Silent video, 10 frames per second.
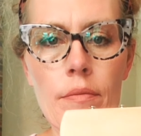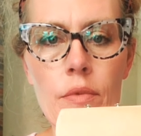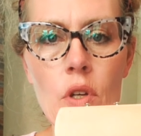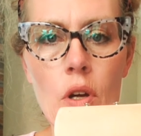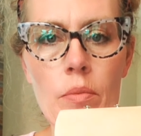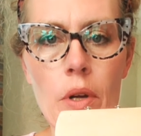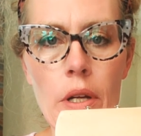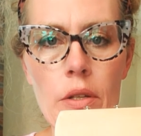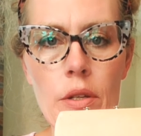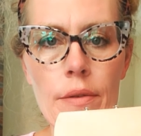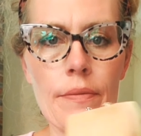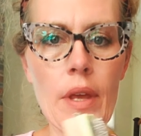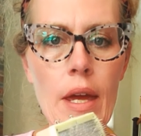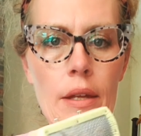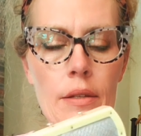dog brush
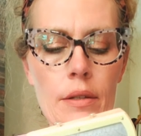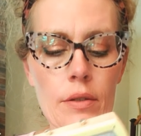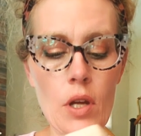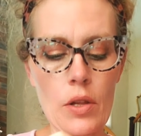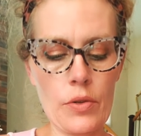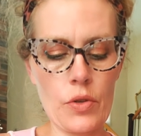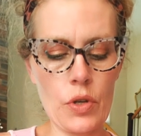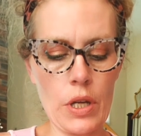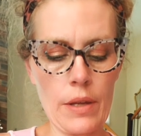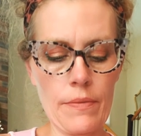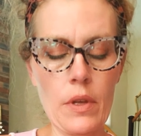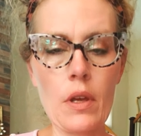at Dollar Tree